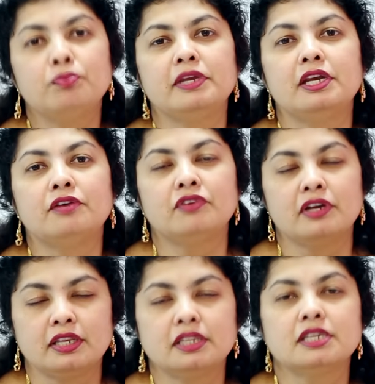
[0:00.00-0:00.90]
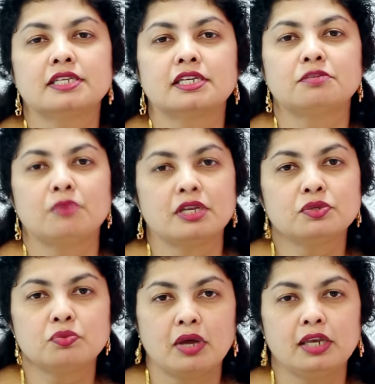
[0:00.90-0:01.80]
period for another 6
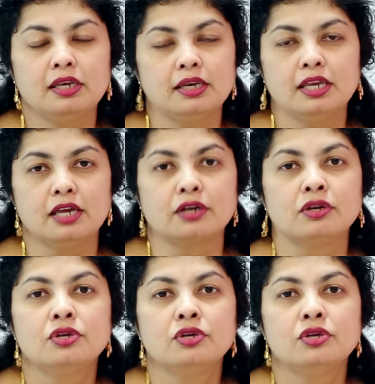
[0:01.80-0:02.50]
months, 1 year.